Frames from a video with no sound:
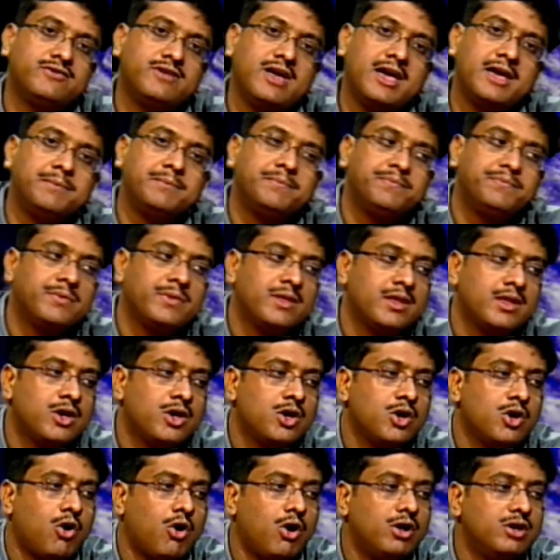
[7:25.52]
time.
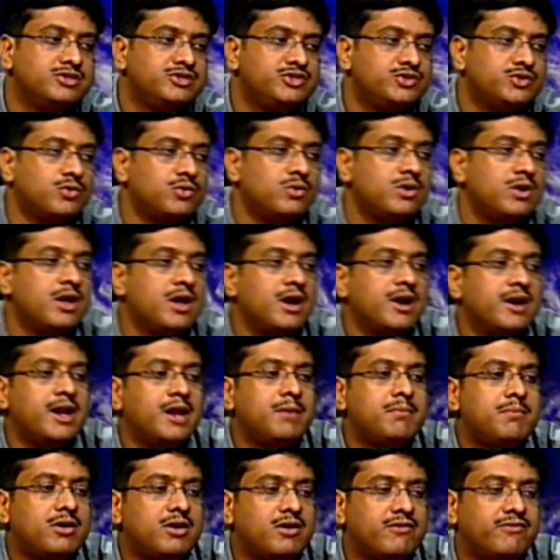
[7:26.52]
Also
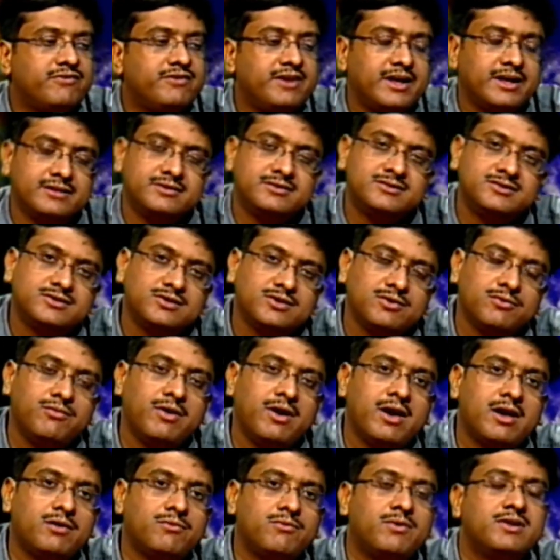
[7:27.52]
number of deaths,
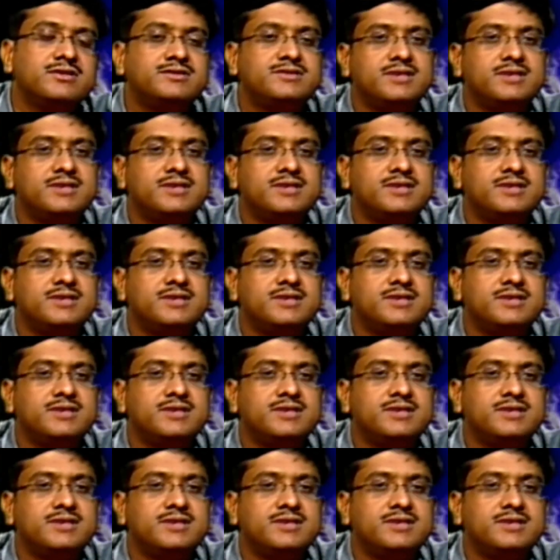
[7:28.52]
where once